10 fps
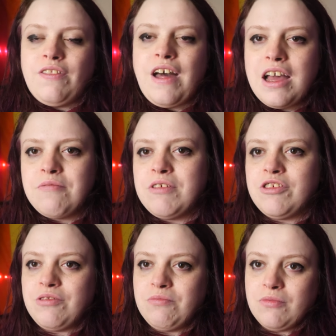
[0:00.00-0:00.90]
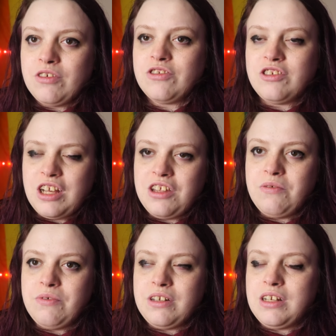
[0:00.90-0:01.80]
that admission was
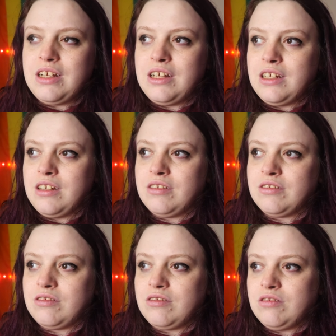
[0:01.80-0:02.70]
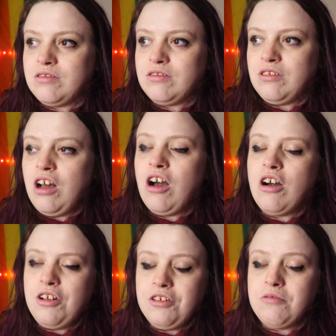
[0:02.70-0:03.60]
genuinely a
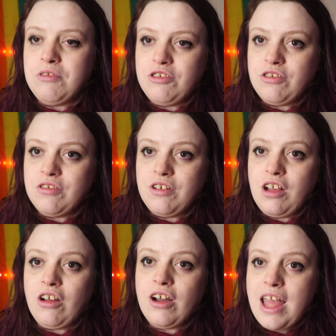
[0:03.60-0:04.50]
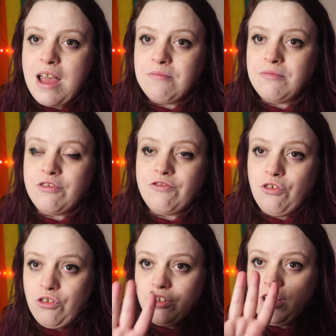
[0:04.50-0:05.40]
hard admission. I got IM'd
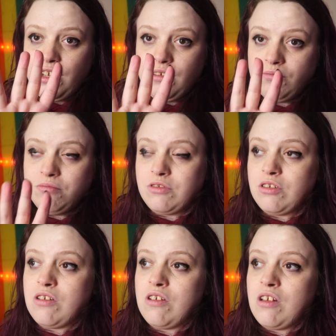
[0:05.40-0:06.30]
4 times.